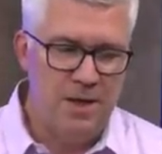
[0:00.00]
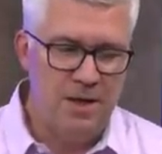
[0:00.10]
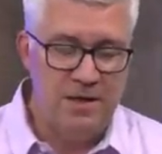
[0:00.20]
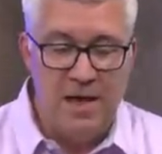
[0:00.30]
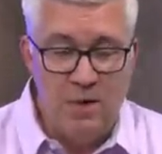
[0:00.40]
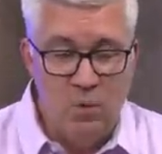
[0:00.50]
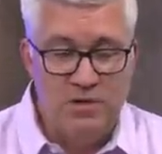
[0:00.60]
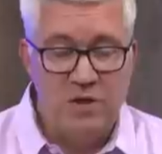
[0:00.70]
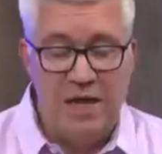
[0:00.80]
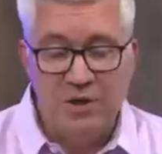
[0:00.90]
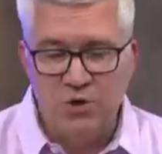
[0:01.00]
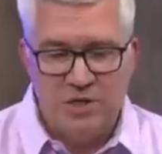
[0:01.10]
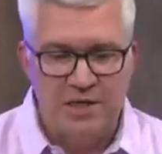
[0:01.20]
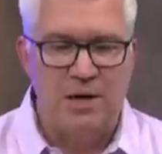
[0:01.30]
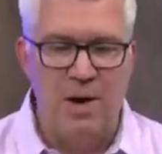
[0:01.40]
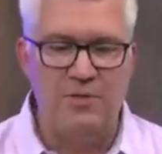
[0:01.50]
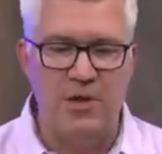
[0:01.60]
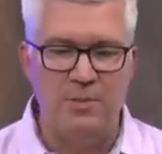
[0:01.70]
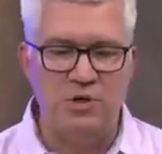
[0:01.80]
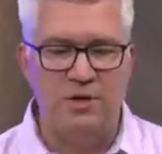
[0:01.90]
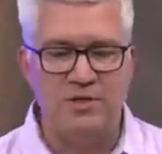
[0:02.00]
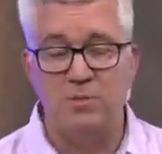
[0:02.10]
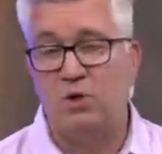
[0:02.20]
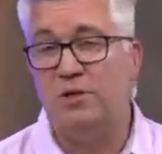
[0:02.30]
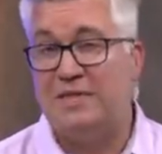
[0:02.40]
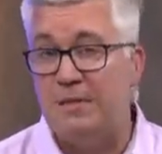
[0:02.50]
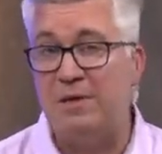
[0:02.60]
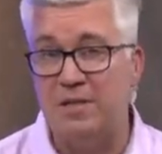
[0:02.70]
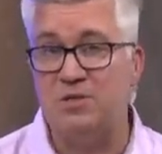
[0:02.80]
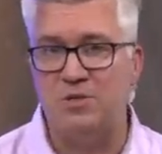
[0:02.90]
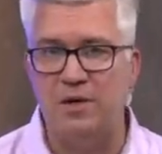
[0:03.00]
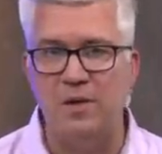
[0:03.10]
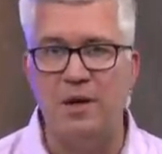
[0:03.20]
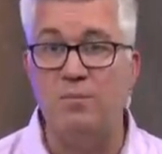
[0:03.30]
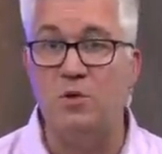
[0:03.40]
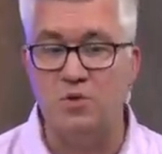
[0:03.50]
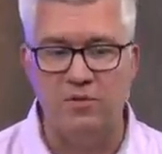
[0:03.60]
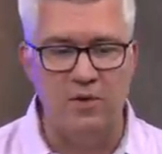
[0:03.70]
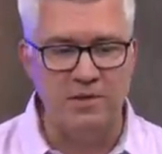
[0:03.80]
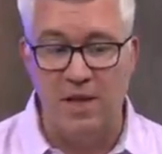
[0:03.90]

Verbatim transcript: and again, what's interesting about them is you have some good deep history on a lot of mutual funds.